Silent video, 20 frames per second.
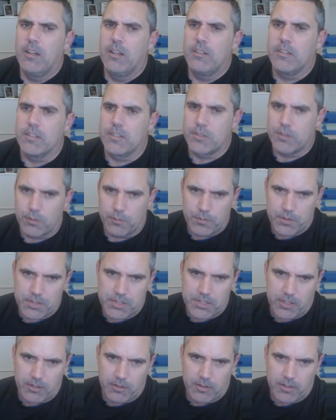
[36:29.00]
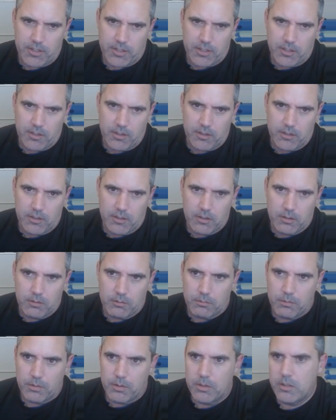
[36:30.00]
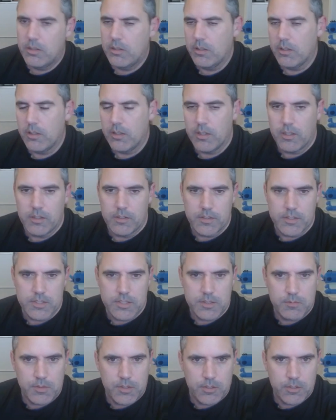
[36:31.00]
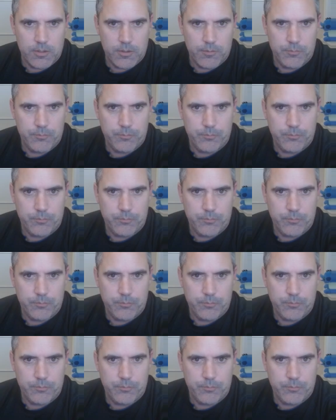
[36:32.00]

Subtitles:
The surface area of the sphere,